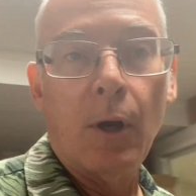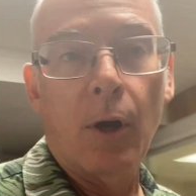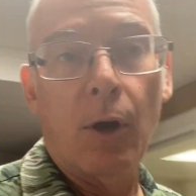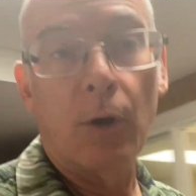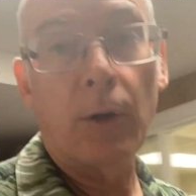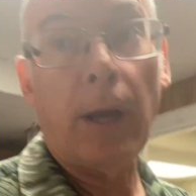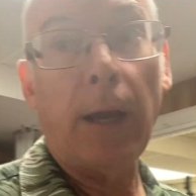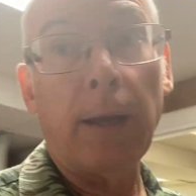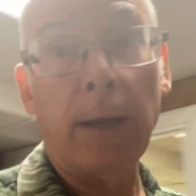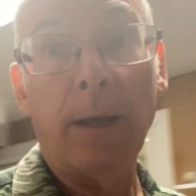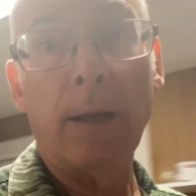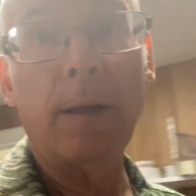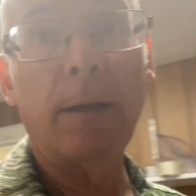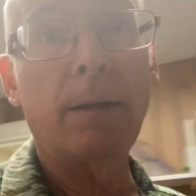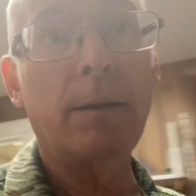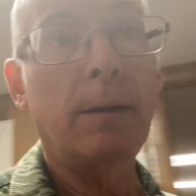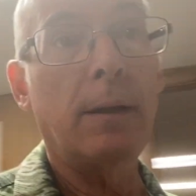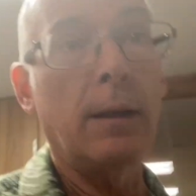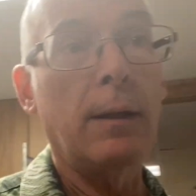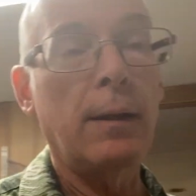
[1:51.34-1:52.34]
Okay,
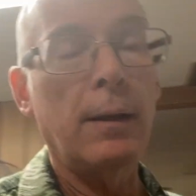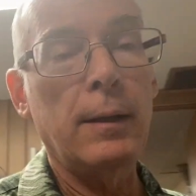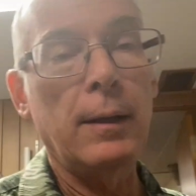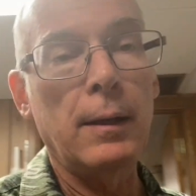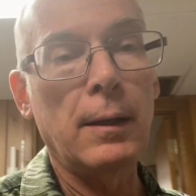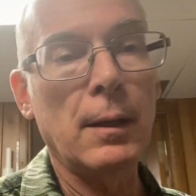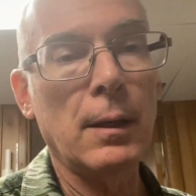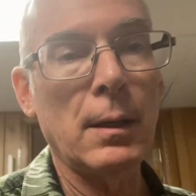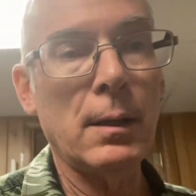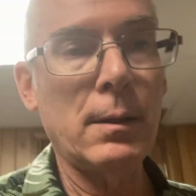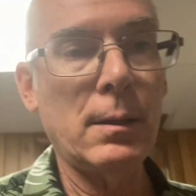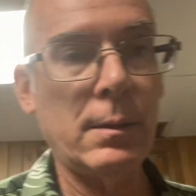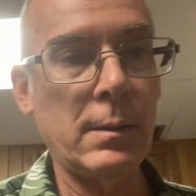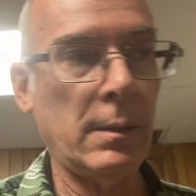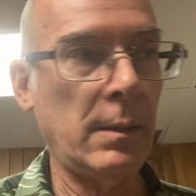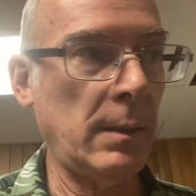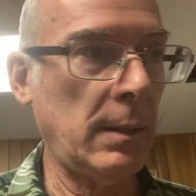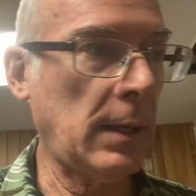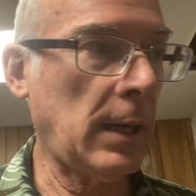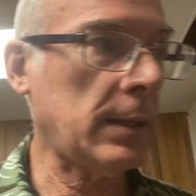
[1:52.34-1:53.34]
and then the
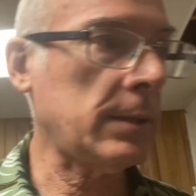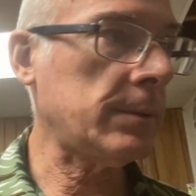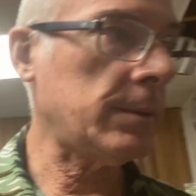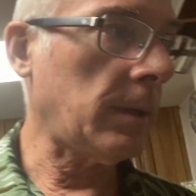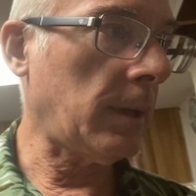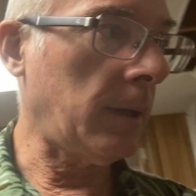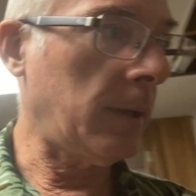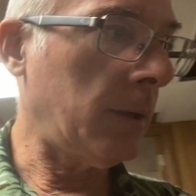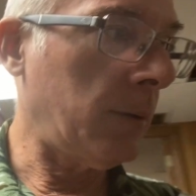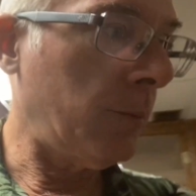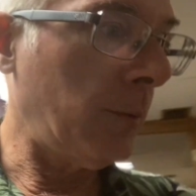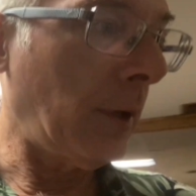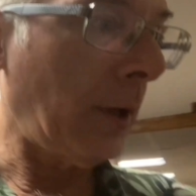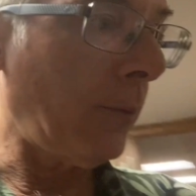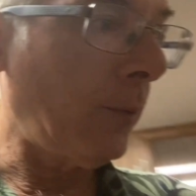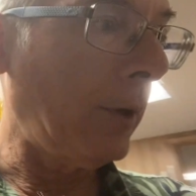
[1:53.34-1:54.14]
next item that